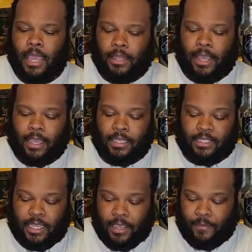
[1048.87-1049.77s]
And like I
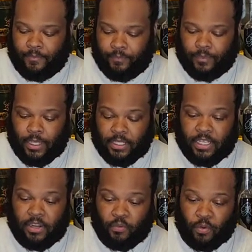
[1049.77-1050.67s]
say, he
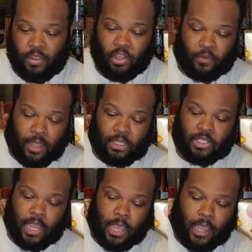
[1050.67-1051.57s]
did a really great
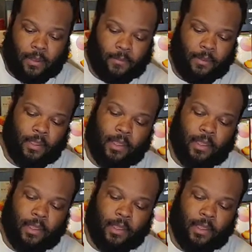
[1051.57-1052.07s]
job.